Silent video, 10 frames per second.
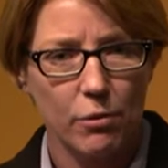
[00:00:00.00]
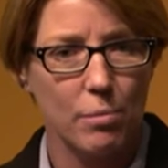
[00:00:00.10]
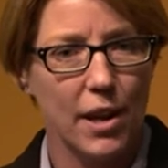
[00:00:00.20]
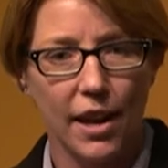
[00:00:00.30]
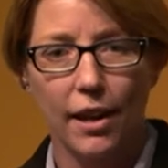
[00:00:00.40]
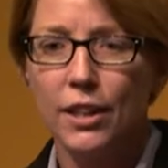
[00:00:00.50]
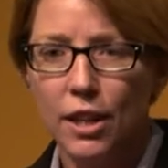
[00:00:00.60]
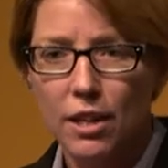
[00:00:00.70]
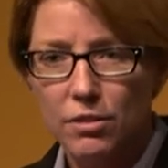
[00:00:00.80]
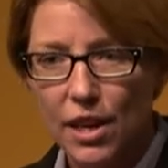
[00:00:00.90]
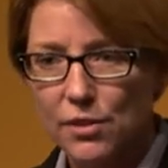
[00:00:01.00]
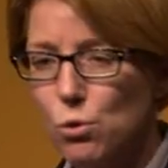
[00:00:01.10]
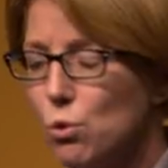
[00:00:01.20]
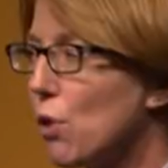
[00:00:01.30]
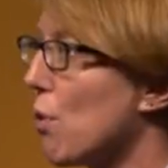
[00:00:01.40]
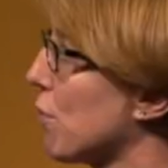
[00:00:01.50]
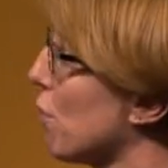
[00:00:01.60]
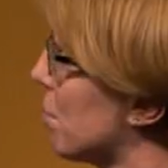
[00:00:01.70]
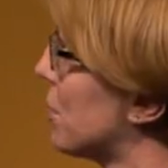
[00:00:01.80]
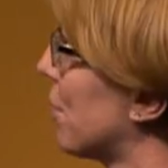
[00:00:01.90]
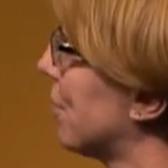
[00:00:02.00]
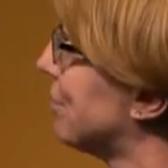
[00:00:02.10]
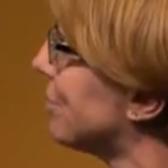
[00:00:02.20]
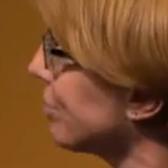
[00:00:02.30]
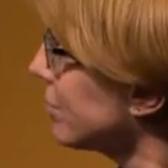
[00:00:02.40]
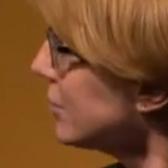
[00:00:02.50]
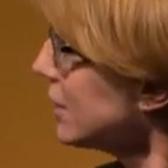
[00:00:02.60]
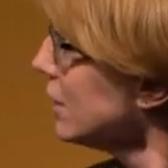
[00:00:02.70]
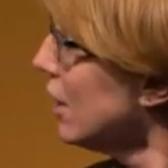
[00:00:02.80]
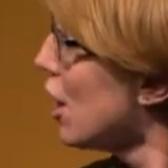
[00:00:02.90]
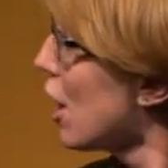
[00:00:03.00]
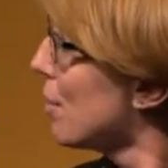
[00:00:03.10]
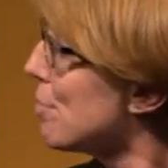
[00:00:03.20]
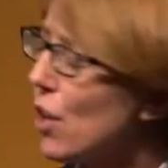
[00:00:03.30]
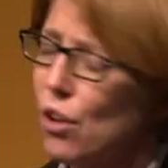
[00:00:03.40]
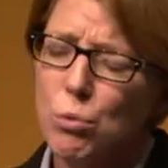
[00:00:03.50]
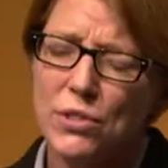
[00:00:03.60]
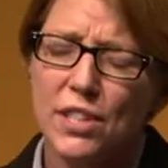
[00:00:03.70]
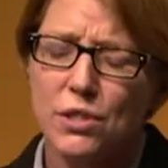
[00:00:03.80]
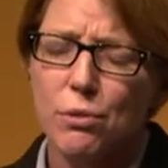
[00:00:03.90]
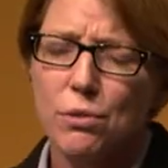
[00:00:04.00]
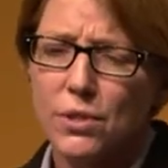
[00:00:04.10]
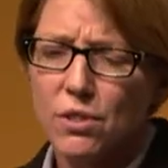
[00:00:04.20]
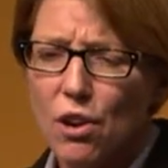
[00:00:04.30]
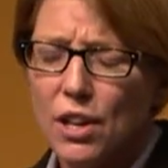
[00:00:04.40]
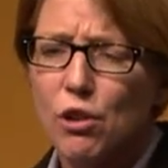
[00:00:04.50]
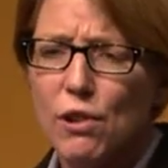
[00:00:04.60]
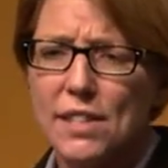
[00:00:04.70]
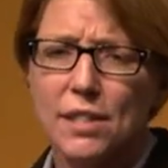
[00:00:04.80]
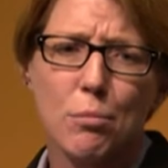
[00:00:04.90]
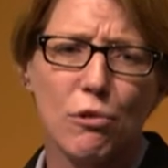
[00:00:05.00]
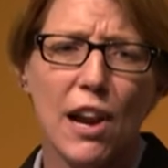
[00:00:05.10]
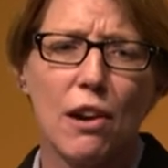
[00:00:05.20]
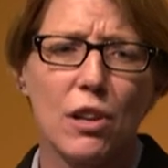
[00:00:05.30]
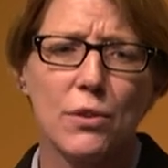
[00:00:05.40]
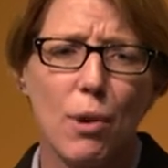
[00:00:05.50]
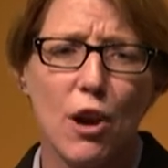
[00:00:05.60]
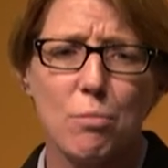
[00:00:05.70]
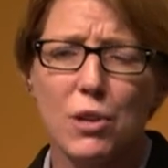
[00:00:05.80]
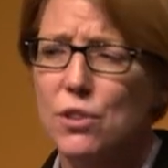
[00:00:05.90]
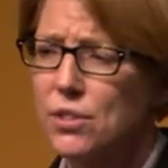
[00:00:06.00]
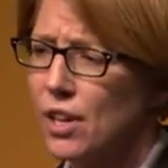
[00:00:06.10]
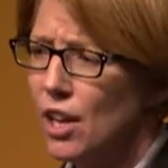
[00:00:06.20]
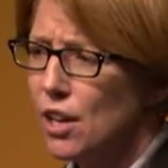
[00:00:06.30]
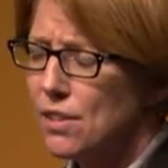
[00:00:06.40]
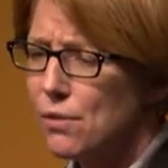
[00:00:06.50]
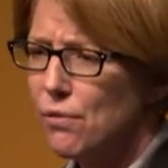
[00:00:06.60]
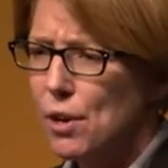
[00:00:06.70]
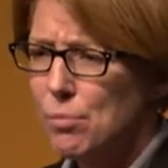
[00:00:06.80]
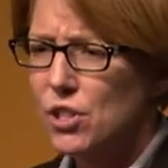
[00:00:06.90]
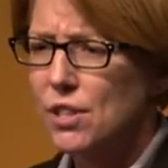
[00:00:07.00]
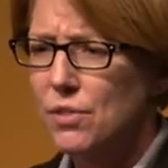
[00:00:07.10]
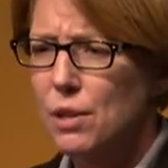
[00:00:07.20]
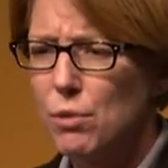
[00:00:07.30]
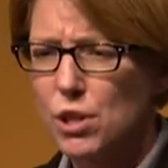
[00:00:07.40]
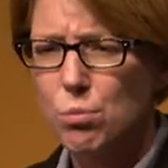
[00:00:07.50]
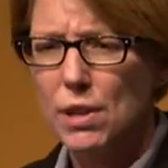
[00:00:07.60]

from here. So they saw no other option. But I wanted to start increasing morale as well, because there's very much something which